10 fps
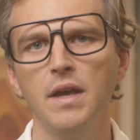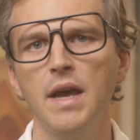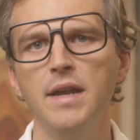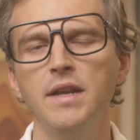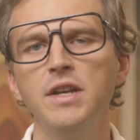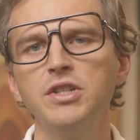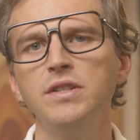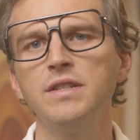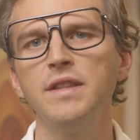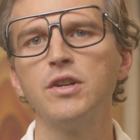In
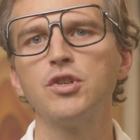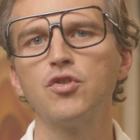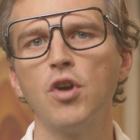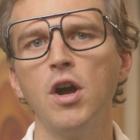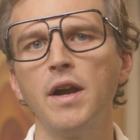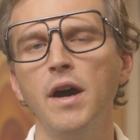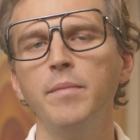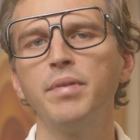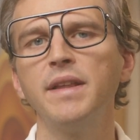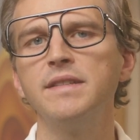addition to their strong,
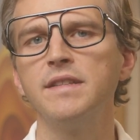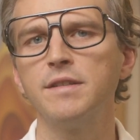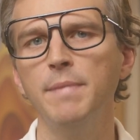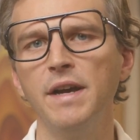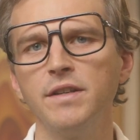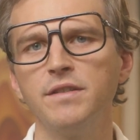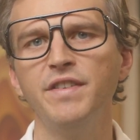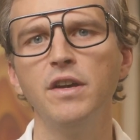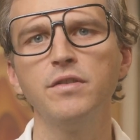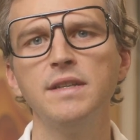unpleasant smells,
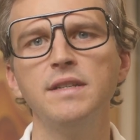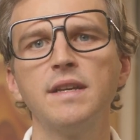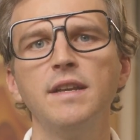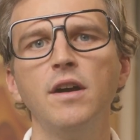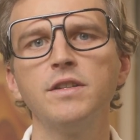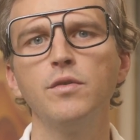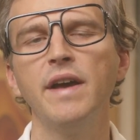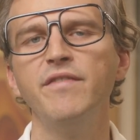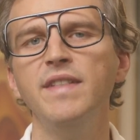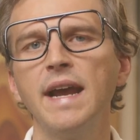VOCs can also
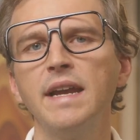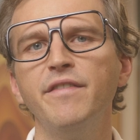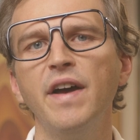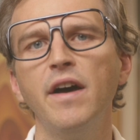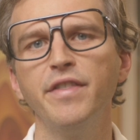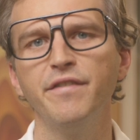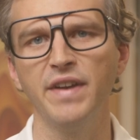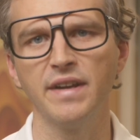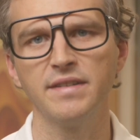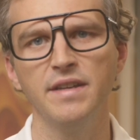have negative health
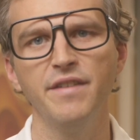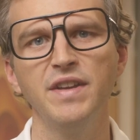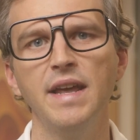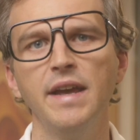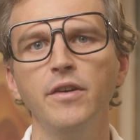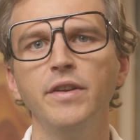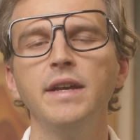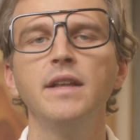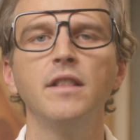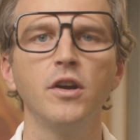effects if inhaled
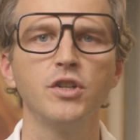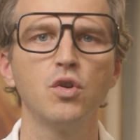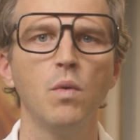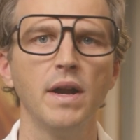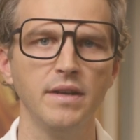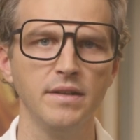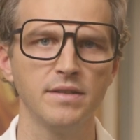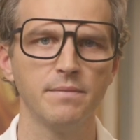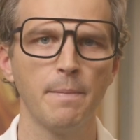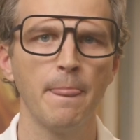in large
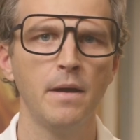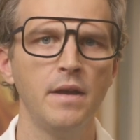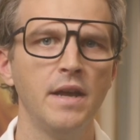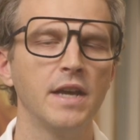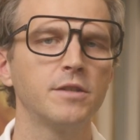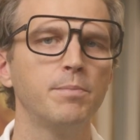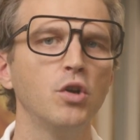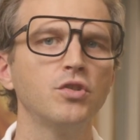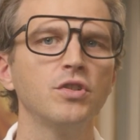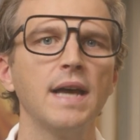quantities.
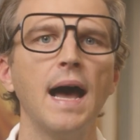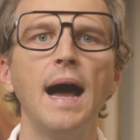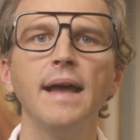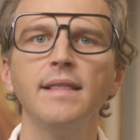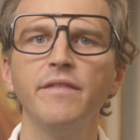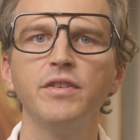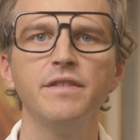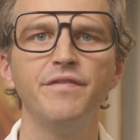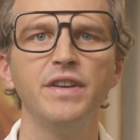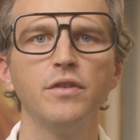Exposure to high levels
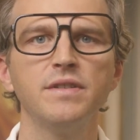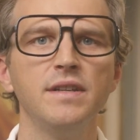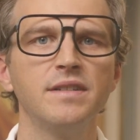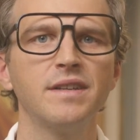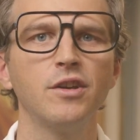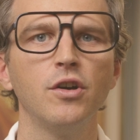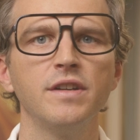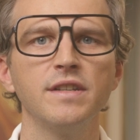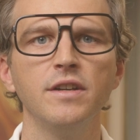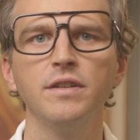of VOCs can
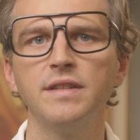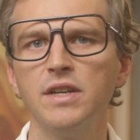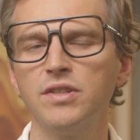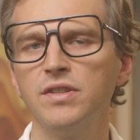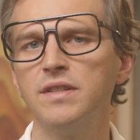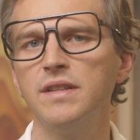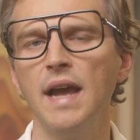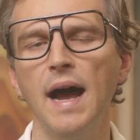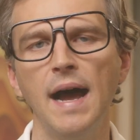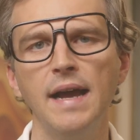cause irritation to
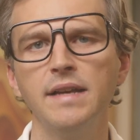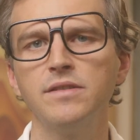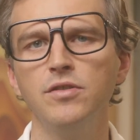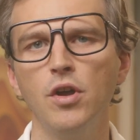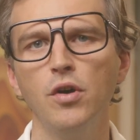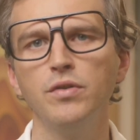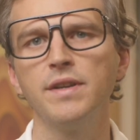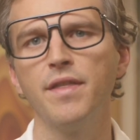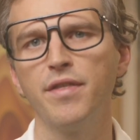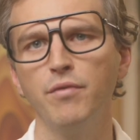the eyes,
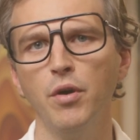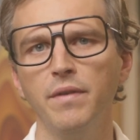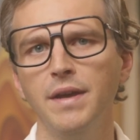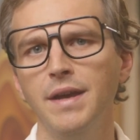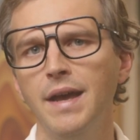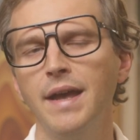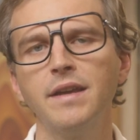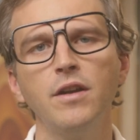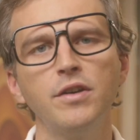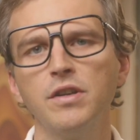nose, and throat, and
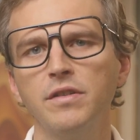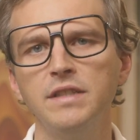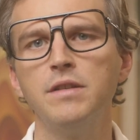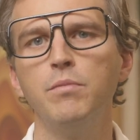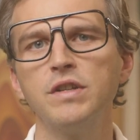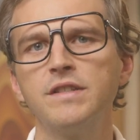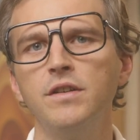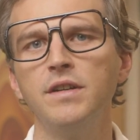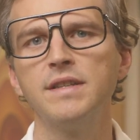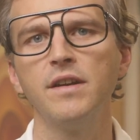can also lead to more
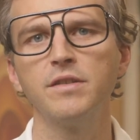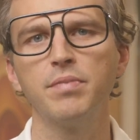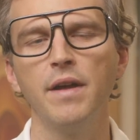serious health